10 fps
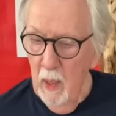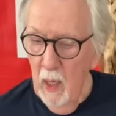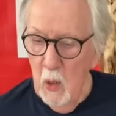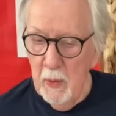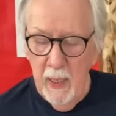
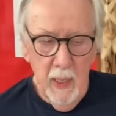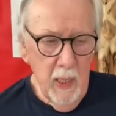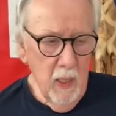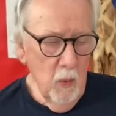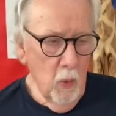Okay,
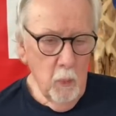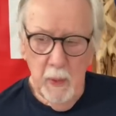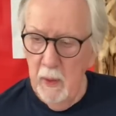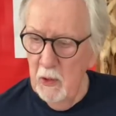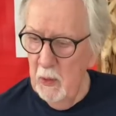what we're
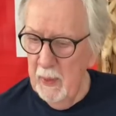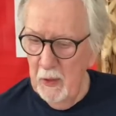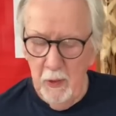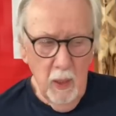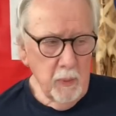going to do
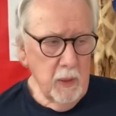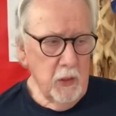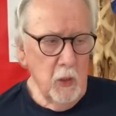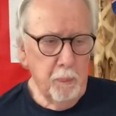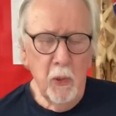next, I'm going to
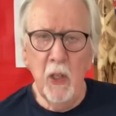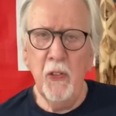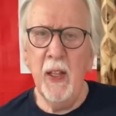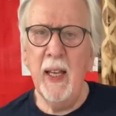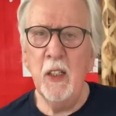do
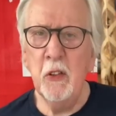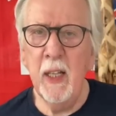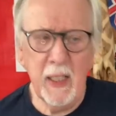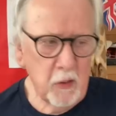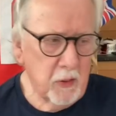birthdays
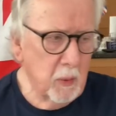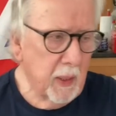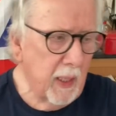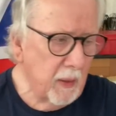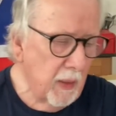next,
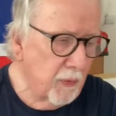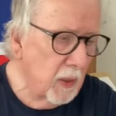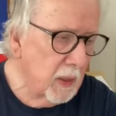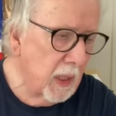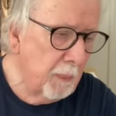okay? I've got
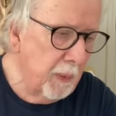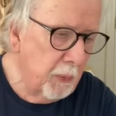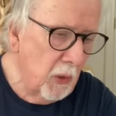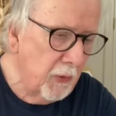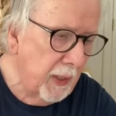a couple of
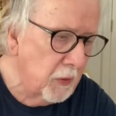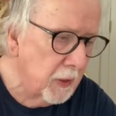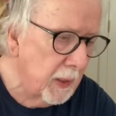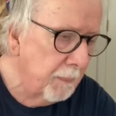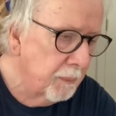birthdays
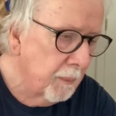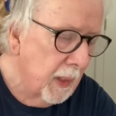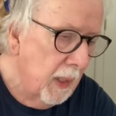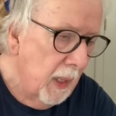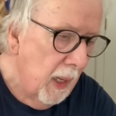here
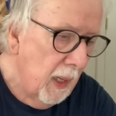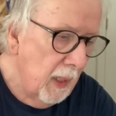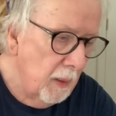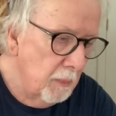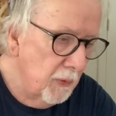
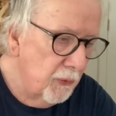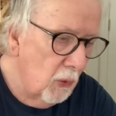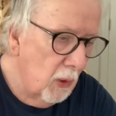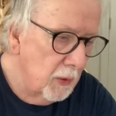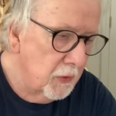
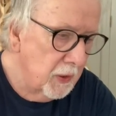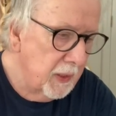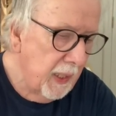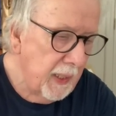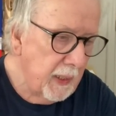for
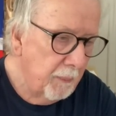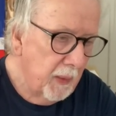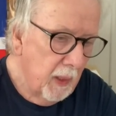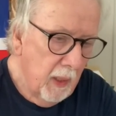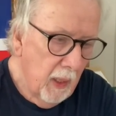today,
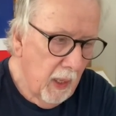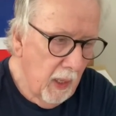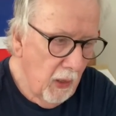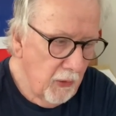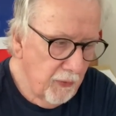
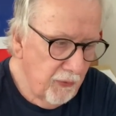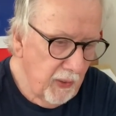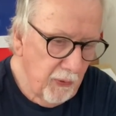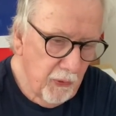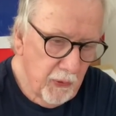the
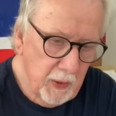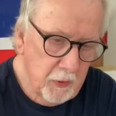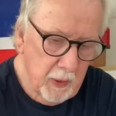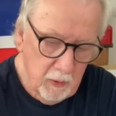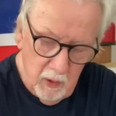5th. He
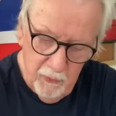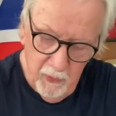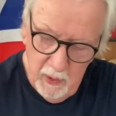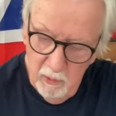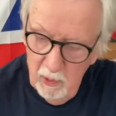said, I've got to
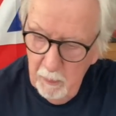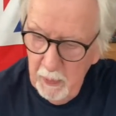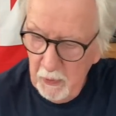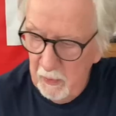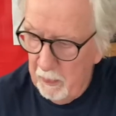find the right
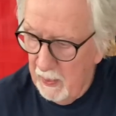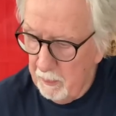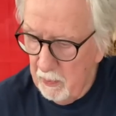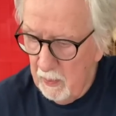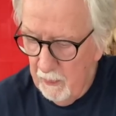piece of
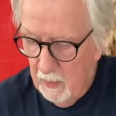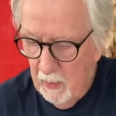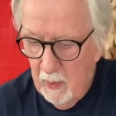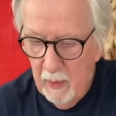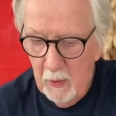paper.
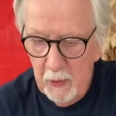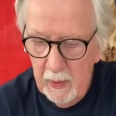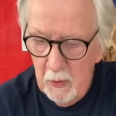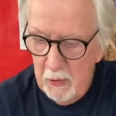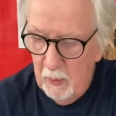It's
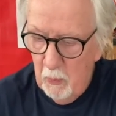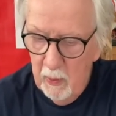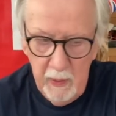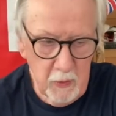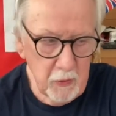here
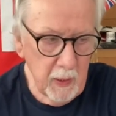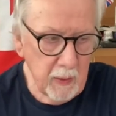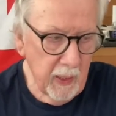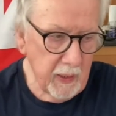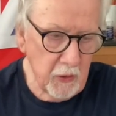somewhere, he said.
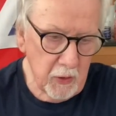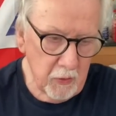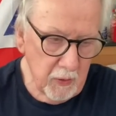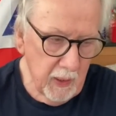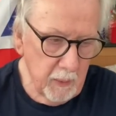I had it
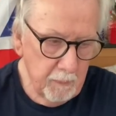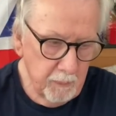just now.